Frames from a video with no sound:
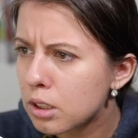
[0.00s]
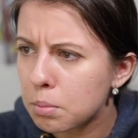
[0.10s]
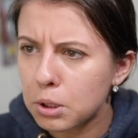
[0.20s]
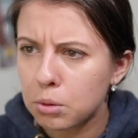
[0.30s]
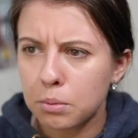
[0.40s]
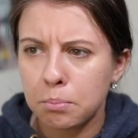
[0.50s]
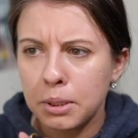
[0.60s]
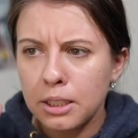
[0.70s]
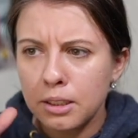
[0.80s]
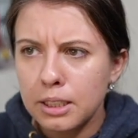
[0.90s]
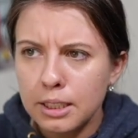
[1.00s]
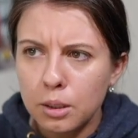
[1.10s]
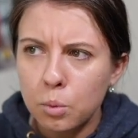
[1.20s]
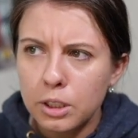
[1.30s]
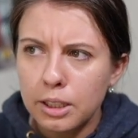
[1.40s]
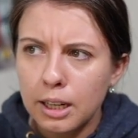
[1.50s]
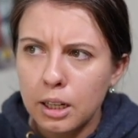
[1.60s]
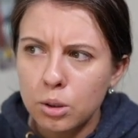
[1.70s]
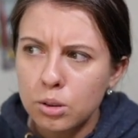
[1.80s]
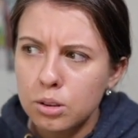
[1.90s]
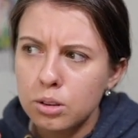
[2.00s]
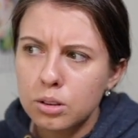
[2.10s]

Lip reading: between main data warehouse